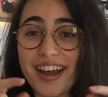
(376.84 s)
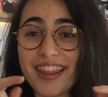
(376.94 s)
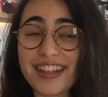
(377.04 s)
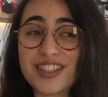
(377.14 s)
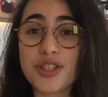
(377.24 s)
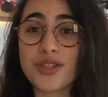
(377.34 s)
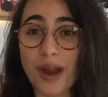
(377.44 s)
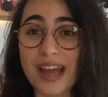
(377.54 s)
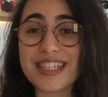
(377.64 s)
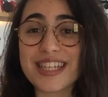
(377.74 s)
that's
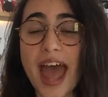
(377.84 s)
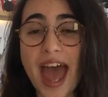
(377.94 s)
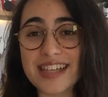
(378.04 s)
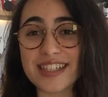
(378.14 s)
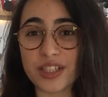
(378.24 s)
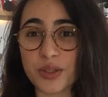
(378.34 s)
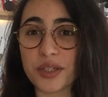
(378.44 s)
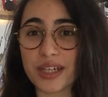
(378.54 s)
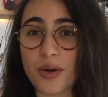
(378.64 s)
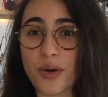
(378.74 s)
dressed as a
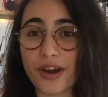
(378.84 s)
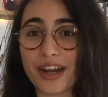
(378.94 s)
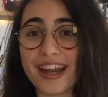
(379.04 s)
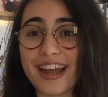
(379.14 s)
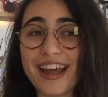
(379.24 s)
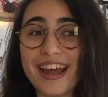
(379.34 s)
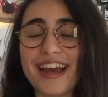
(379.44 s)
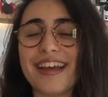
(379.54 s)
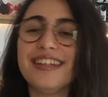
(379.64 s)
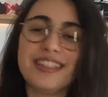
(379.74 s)
unicorn.
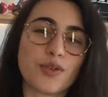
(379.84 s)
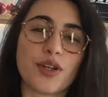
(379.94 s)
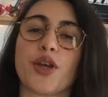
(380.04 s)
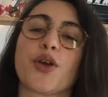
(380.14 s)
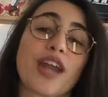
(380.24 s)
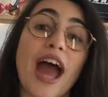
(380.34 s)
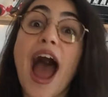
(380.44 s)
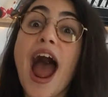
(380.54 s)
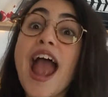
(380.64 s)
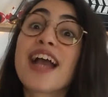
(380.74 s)
It's really good.
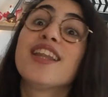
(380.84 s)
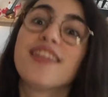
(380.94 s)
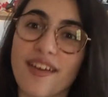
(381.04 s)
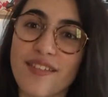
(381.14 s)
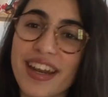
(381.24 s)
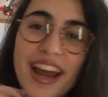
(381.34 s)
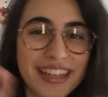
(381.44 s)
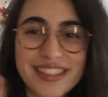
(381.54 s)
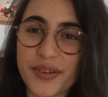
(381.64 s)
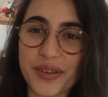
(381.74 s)
I love it.
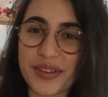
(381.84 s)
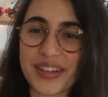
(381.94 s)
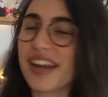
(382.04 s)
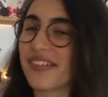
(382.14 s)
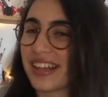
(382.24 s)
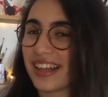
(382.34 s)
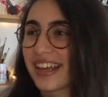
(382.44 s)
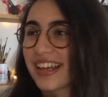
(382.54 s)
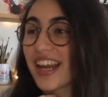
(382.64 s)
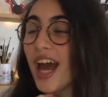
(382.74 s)
It's so cute. I really
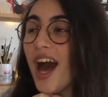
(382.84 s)
like it.